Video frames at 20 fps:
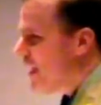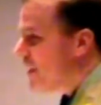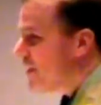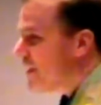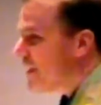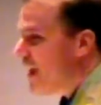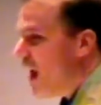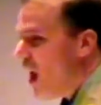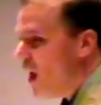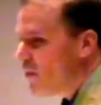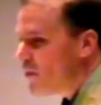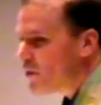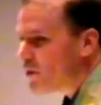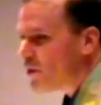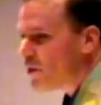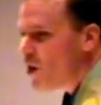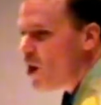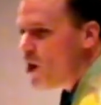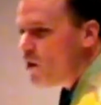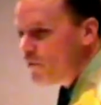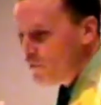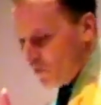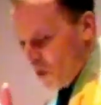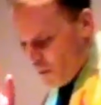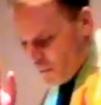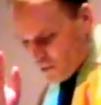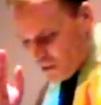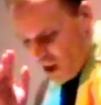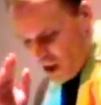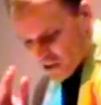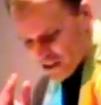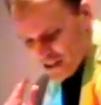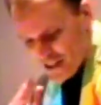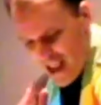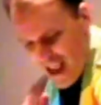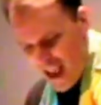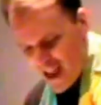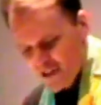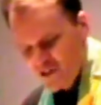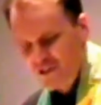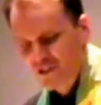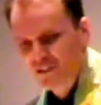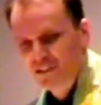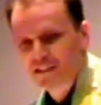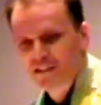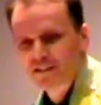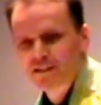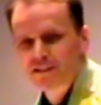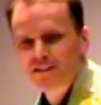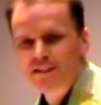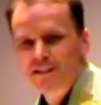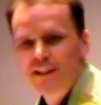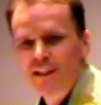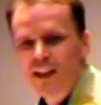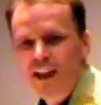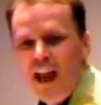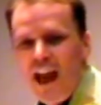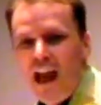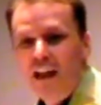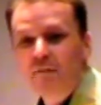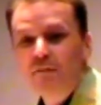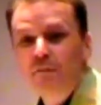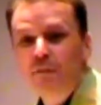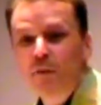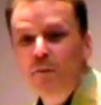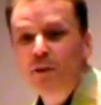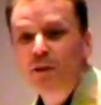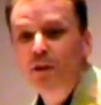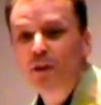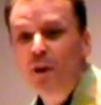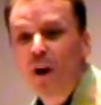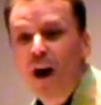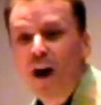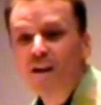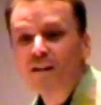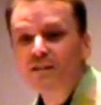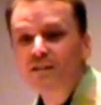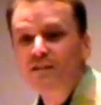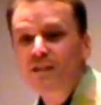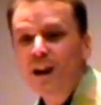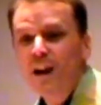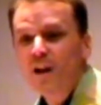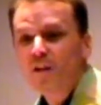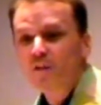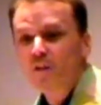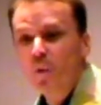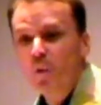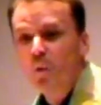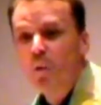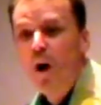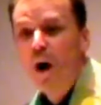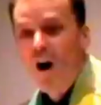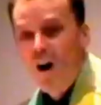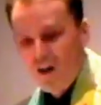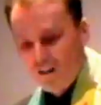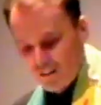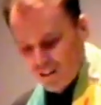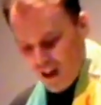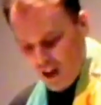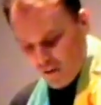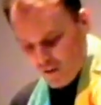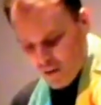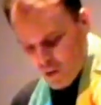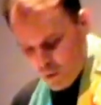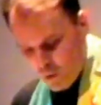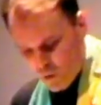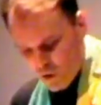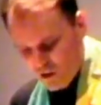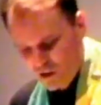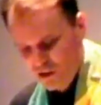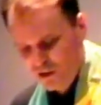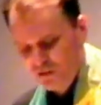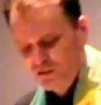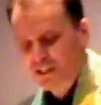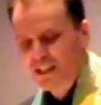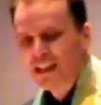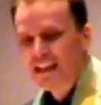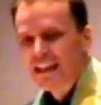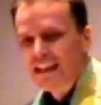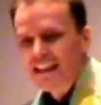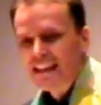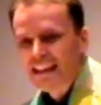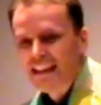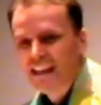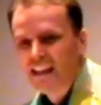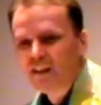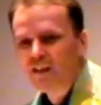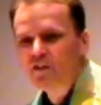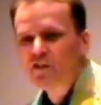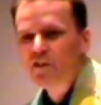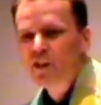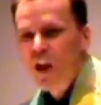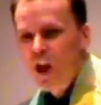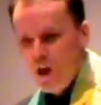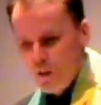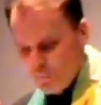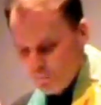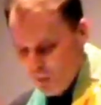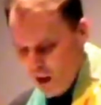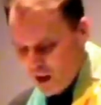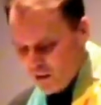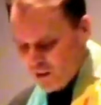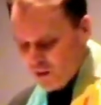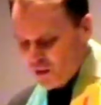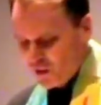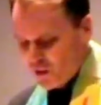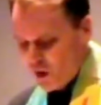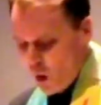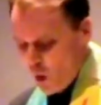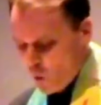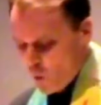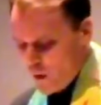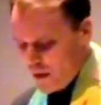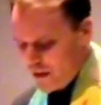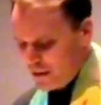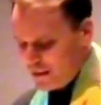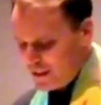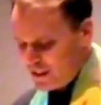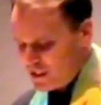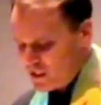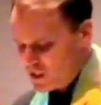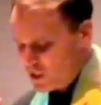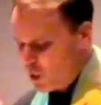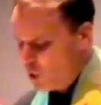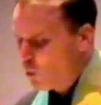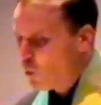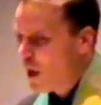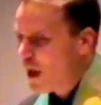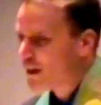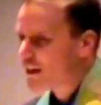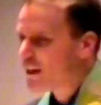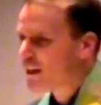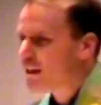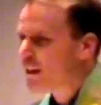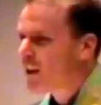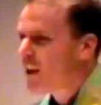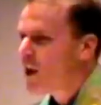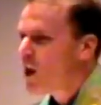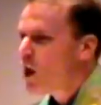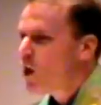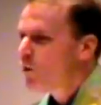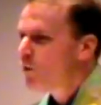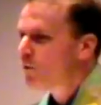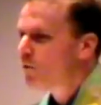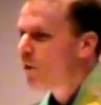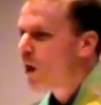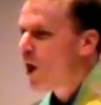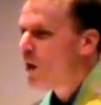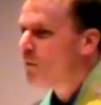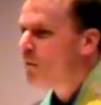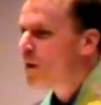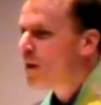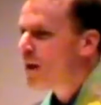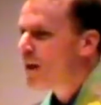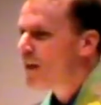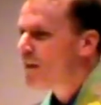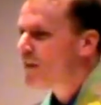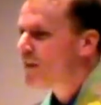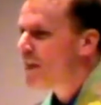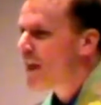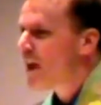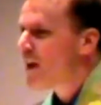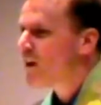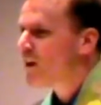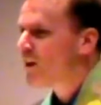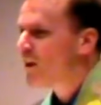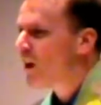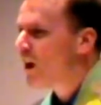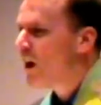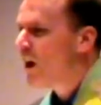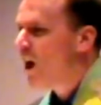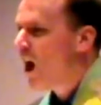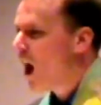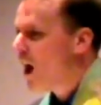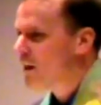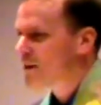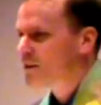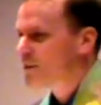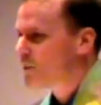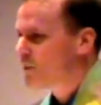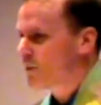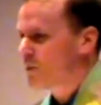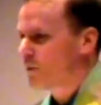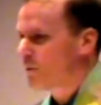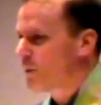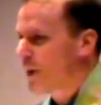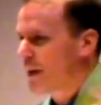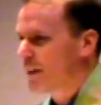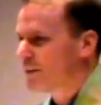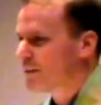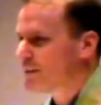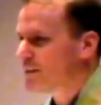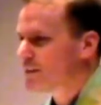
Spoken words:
the other from Los Angeles, and from across the wall of the world, each mother witnessed the wedding from their hospital beds.